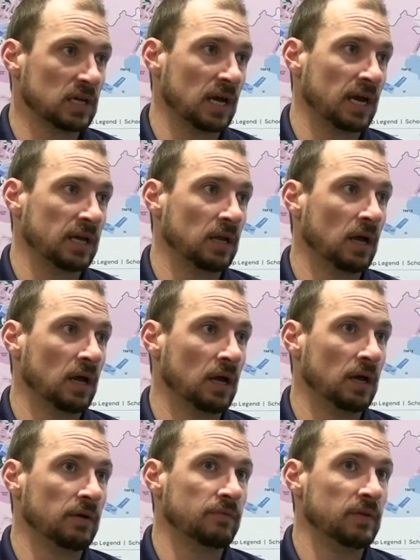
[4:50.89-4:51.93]
side
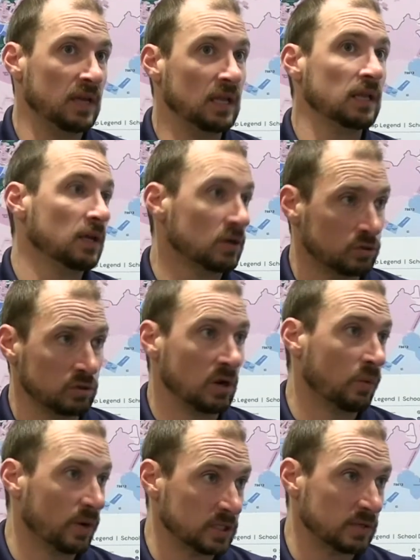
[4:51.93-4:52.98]
of Henley,
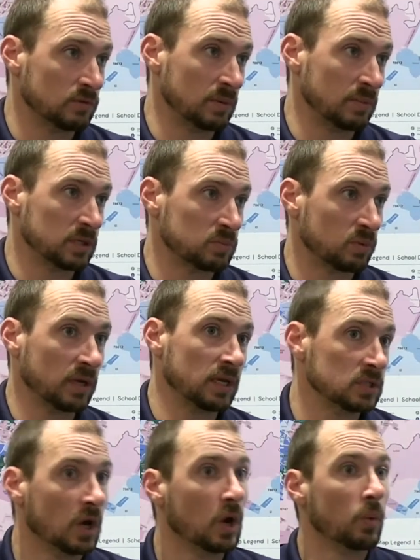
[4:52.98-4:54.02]
west of Dripping
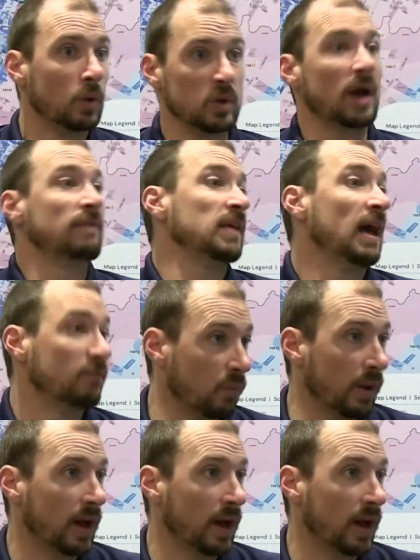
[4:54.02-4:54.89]
Springs, where you have to have a